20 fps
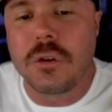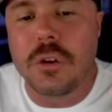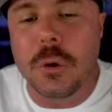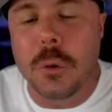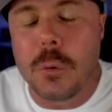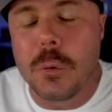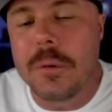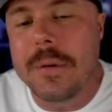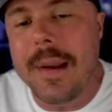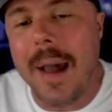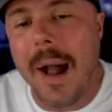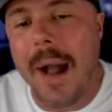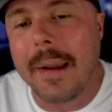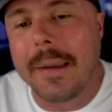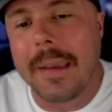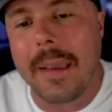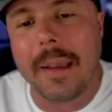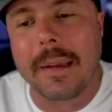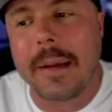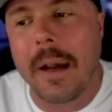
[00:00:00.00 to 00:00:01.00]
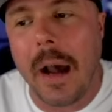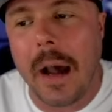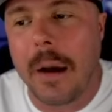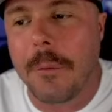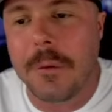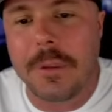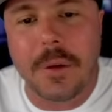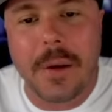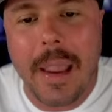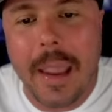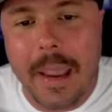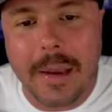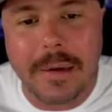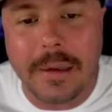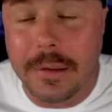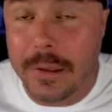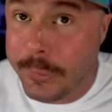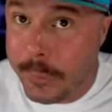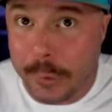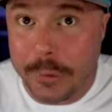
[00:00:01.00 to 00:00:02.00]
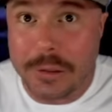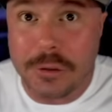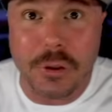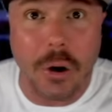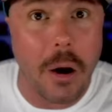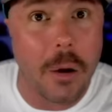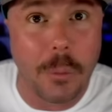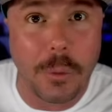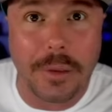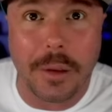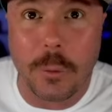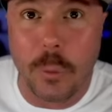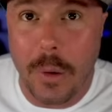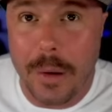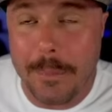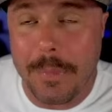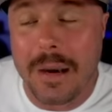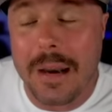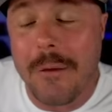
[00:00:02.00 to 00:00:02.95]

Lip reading: Do not get caught with your hand in the cookie jar with equipment.